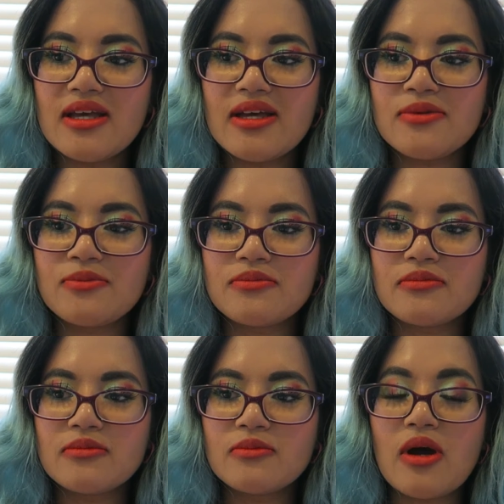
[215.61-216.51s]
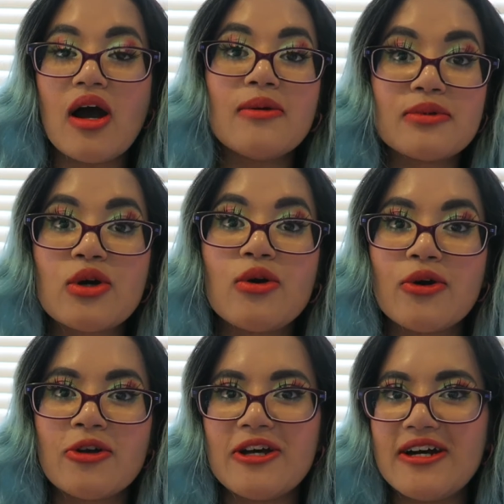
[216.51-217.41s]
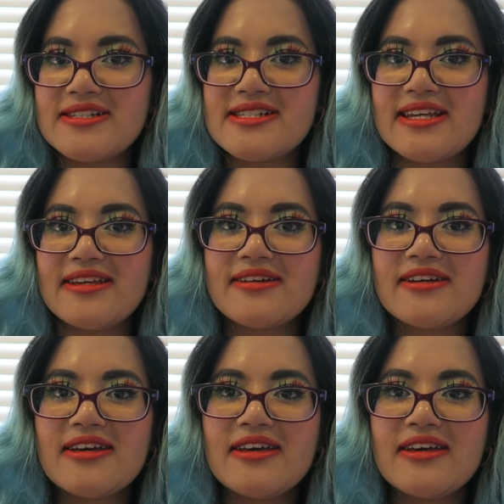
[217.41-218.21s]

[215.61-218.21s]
and I would call her an auntie.